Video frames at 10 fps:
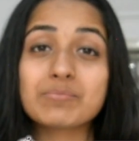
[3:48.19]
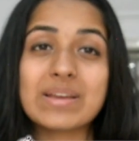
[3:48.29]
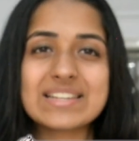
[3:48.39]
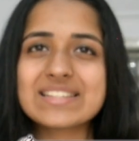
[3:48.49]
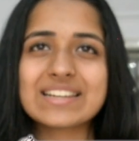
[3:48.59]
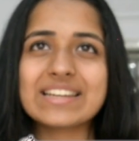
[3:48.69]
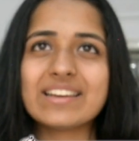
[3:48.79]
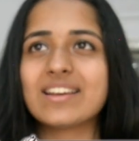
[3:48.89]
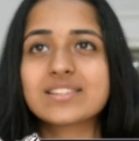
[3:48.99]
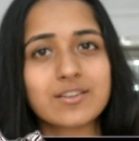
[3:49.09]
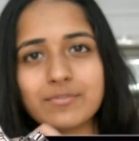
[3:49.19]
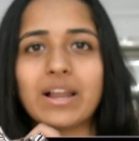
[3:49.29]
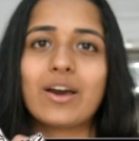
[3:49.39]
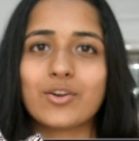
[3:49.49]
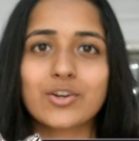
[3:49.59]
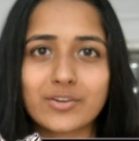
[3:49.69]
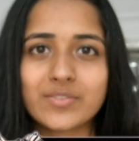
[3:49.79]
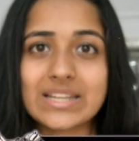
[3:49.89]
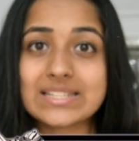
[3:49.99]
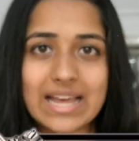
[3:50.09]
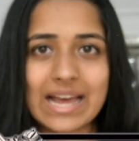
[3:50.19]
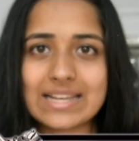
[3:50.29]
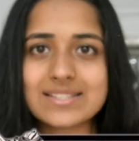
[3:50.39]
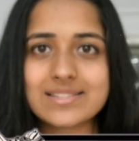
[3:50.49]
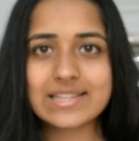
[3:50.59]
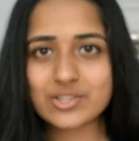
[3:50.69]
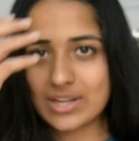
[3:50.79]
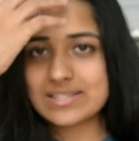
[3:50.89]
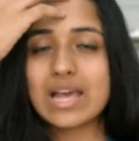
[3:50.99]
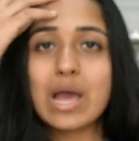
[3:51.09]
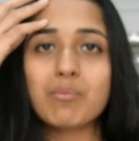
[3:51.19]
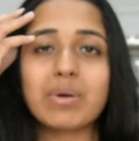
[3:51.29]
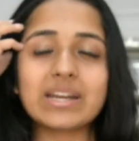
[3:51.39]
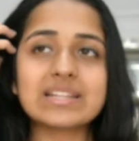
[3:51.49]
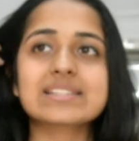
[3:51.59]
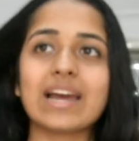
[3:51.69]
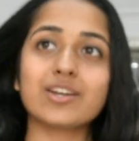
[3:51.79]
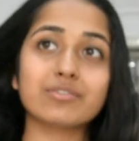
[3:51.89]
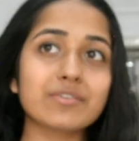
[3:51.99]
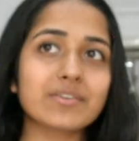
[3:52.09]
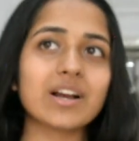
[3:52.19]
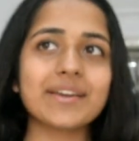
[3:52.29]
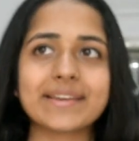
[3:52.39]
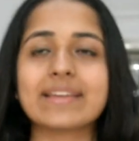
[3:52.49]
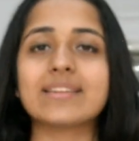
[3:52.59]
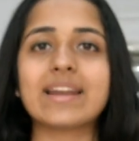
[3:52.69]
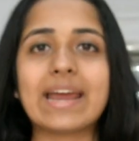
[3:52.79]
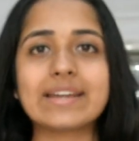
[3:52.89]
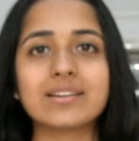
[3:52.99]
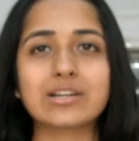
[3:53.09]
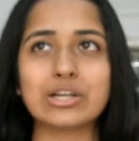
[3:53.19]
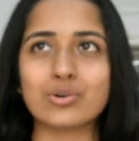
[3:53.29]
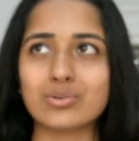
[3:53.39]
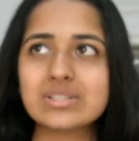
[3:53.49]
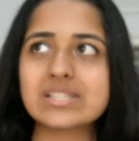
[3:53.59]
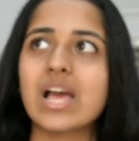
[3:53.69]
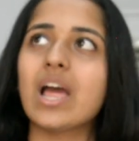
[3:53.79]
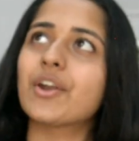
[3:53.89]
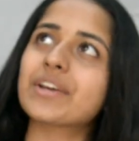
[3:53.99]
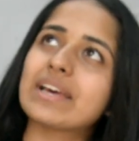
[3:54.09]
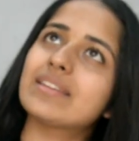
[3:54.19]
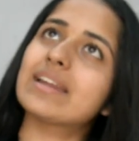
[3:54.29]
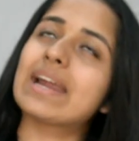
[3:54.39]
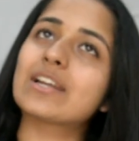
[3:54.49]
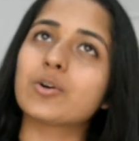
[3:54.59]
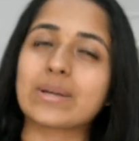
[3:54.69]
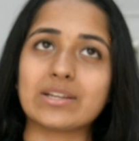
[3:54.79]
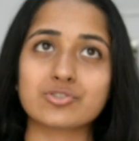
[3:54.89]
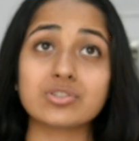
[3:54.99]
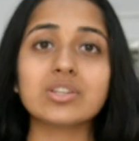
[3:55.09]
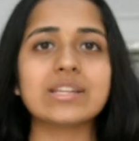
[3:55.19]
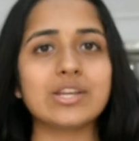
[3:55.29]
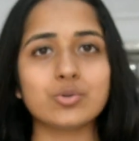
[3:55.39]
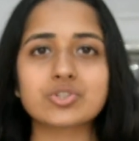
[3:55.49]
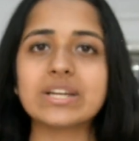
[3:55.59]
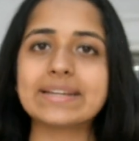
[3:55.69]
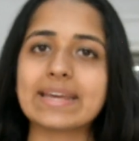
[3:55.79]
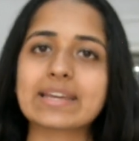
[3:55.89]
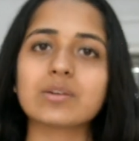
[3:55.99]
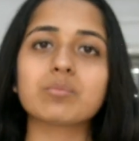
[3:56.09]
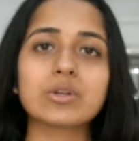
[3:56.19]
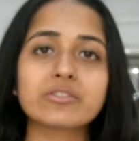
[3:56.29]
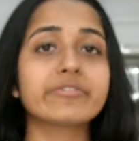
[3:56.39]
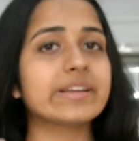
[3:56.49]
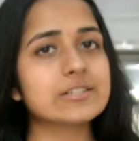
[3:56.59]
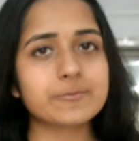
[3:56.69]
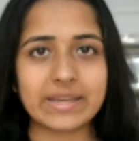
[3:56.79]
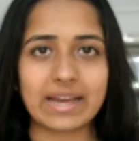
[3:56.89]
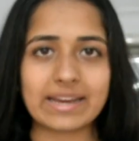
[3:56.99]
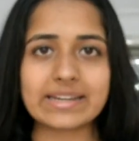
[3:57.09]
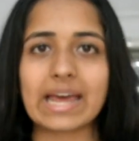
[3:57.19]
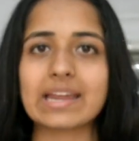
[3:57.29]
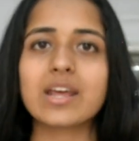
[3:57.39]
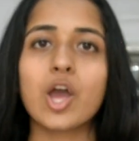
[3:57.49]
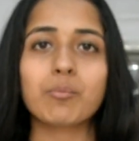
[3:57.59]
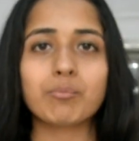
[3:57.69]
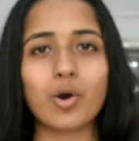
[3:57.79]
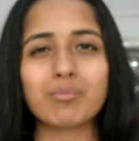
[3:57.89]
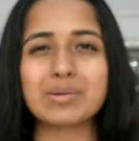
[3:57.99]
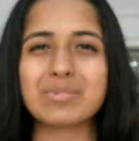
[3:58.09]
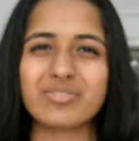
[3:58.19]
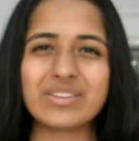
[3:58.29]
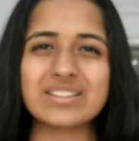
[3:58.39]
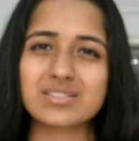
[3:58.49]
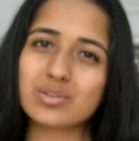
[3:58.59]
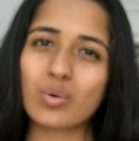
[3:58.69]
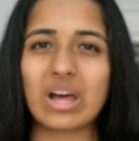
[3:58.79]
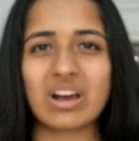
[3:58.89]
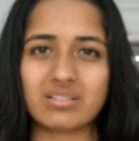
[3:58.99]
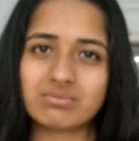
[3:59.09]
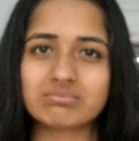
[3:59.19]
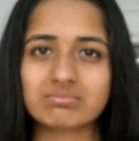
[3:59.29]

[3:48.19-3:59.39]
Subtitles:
basically it's a flower on your face as it suggests, but it's kind of difficult to get the right clothes, to get the right location. They're usually taken with fields behind, and Bombay mein fields thoda.